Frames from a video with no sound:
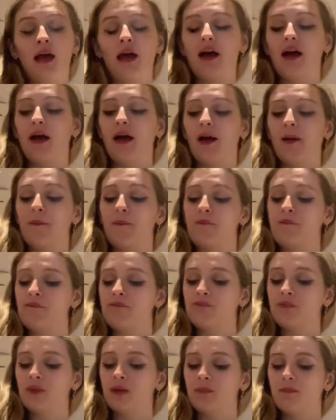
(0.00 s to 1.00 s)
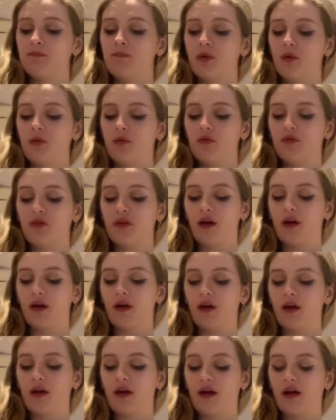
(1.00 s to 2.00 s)
But also,
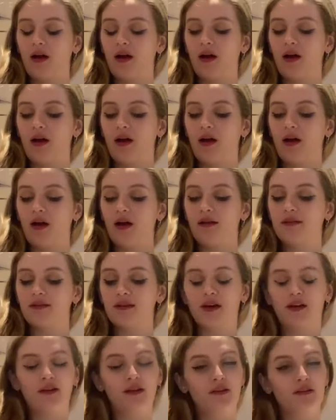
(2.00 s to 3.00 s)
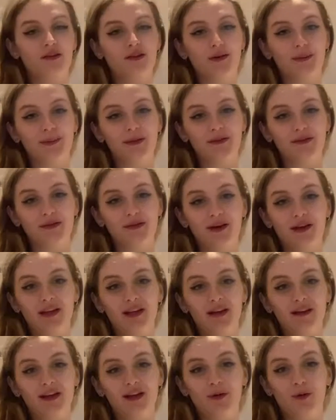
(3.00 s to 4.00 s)
there's a girl who used to come onto our
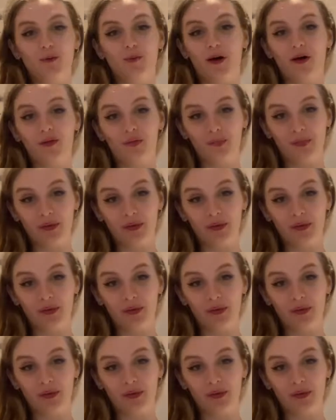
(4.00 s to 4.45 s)
uni called Martha